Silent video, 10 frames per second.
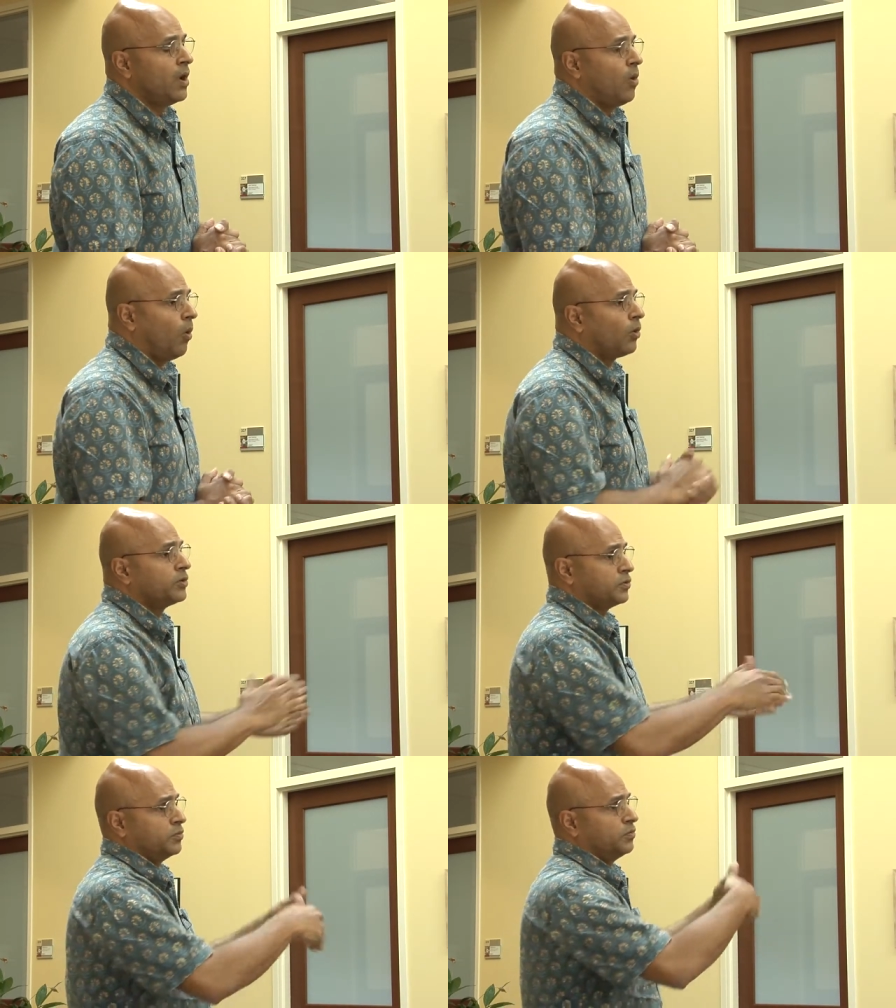or
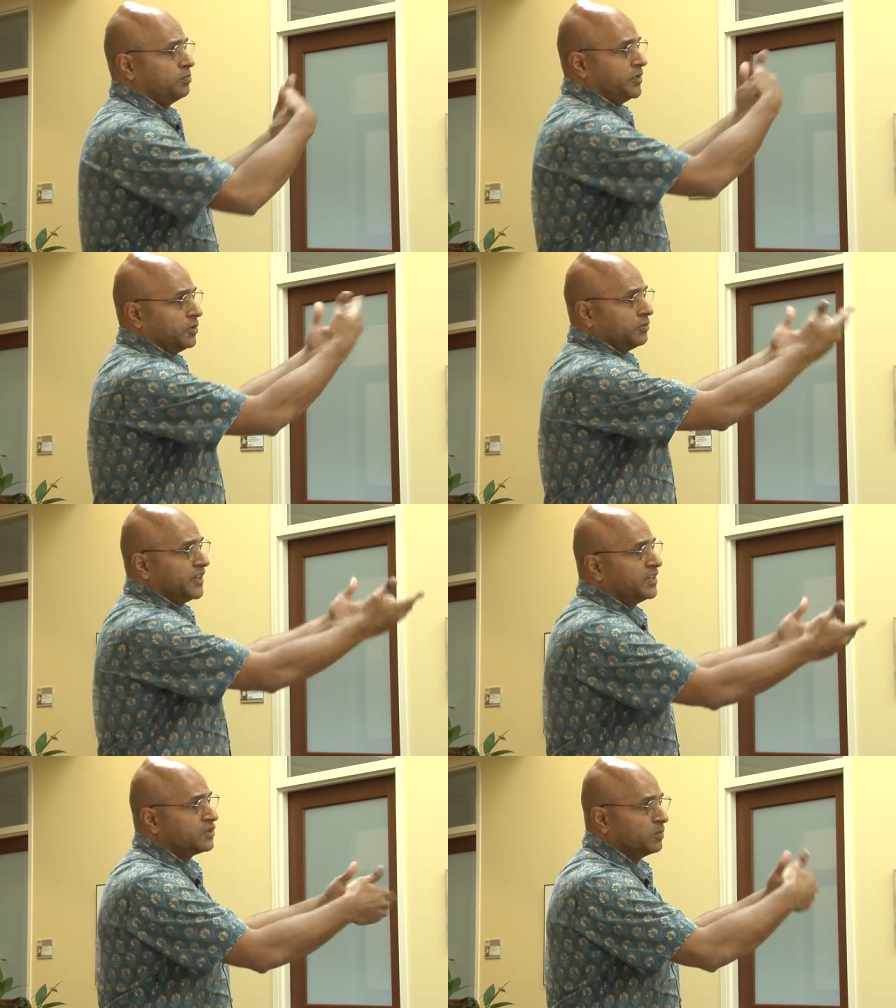to, you know,
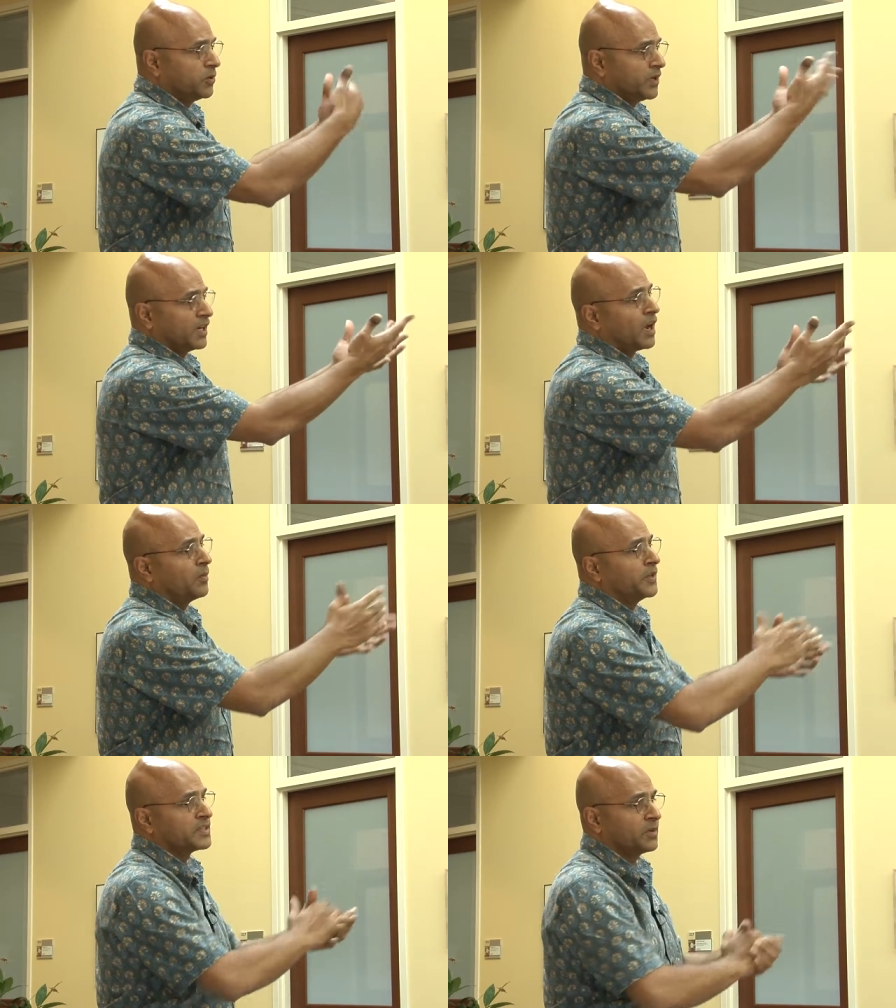redistribute
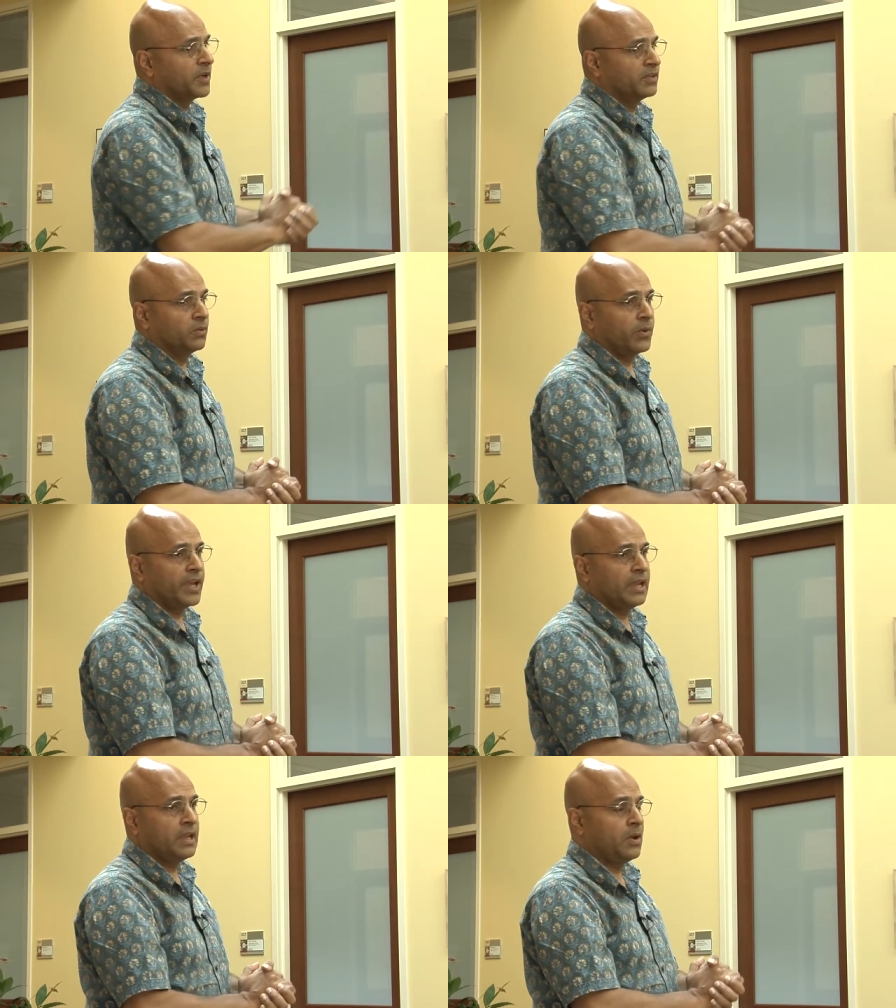income in some other
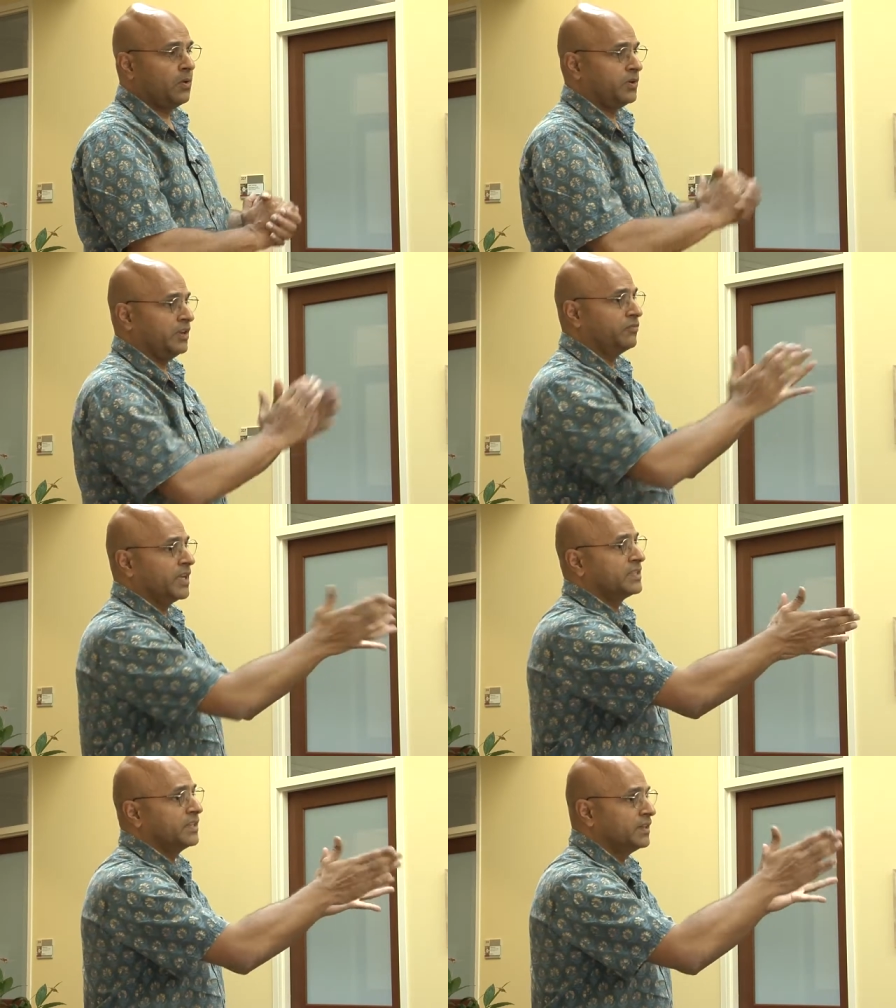way,
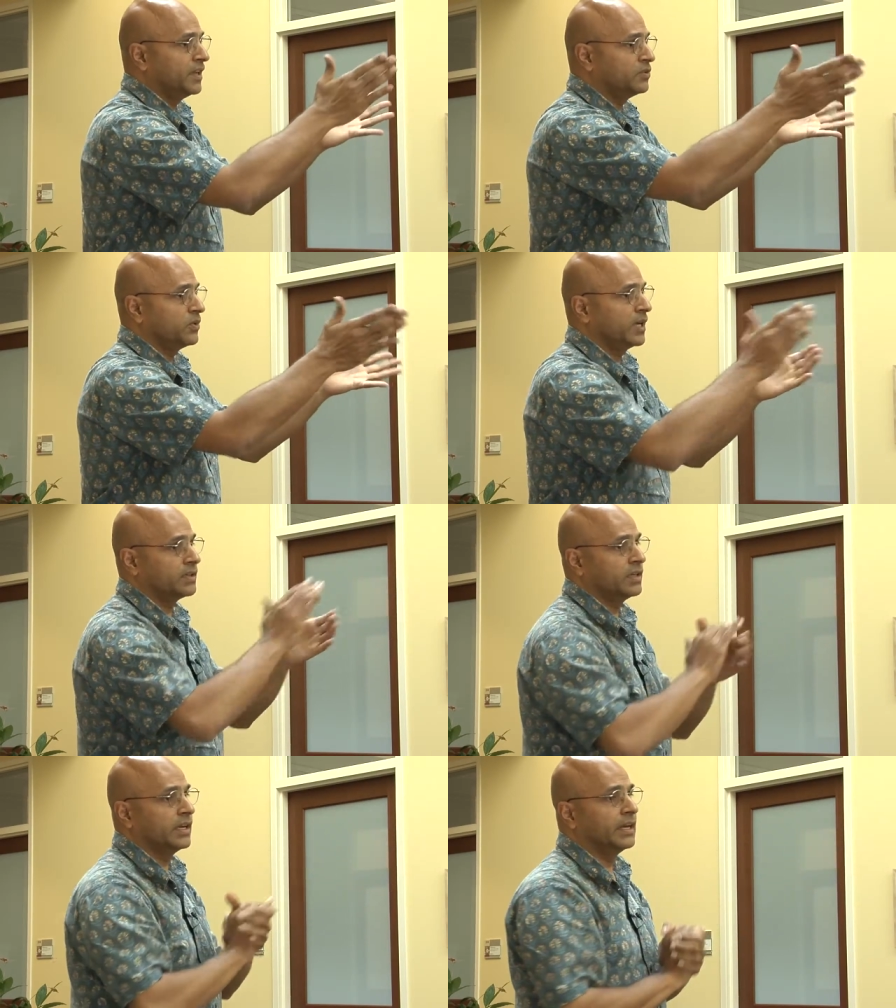invest in
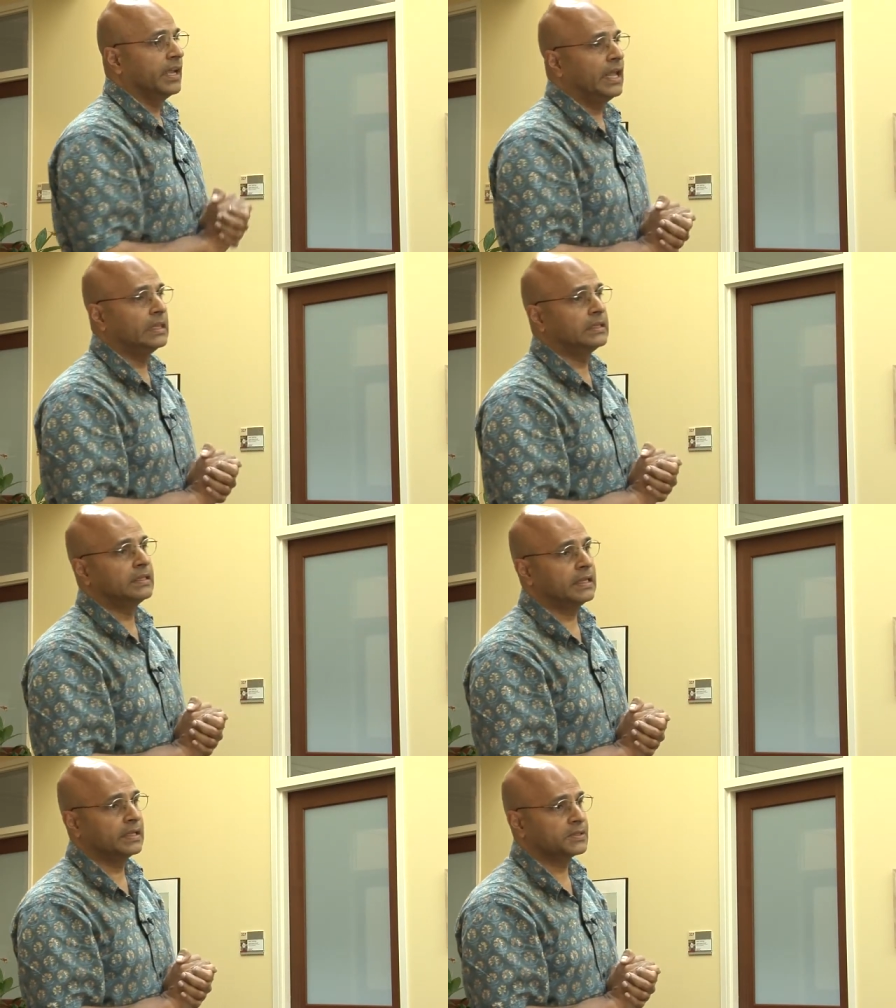education and health,
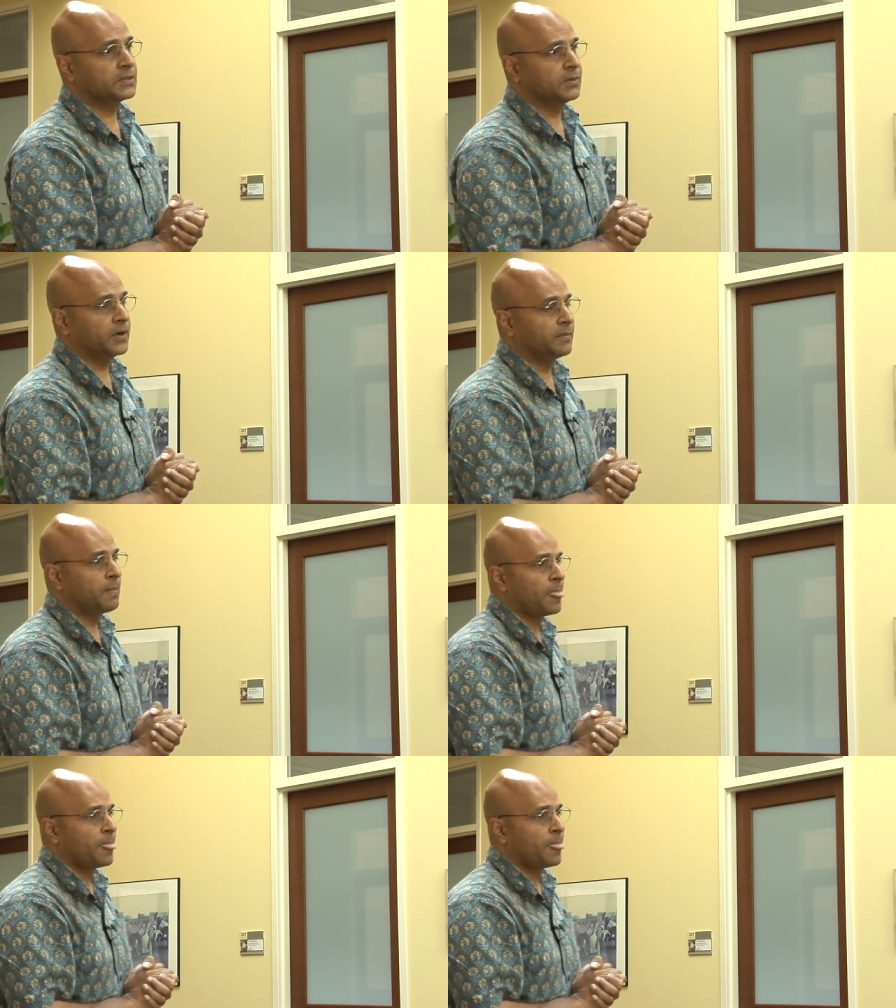and so on.